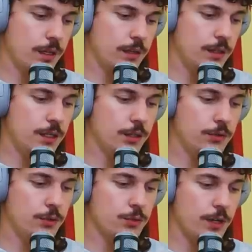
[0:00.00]
cleaning
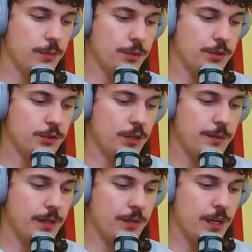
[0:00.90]
crews were able to
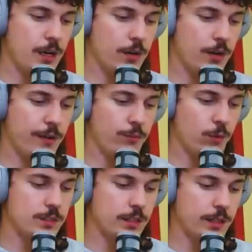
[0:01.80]
scrub down the aircraft
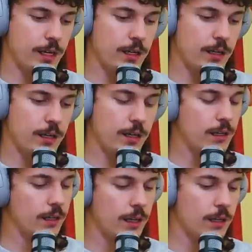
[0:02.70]
once it landed in
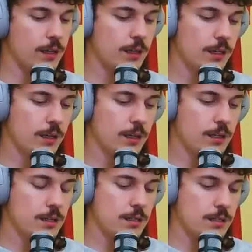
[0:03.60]
Atlanta,
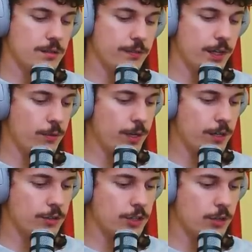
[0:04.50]
since flight
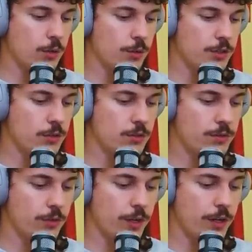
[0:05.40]
records show it was
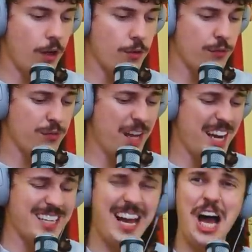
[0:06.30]
used for another
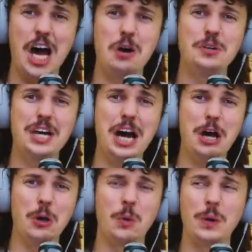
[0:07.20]
flight. Oh,
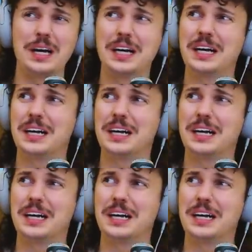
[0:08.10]
no!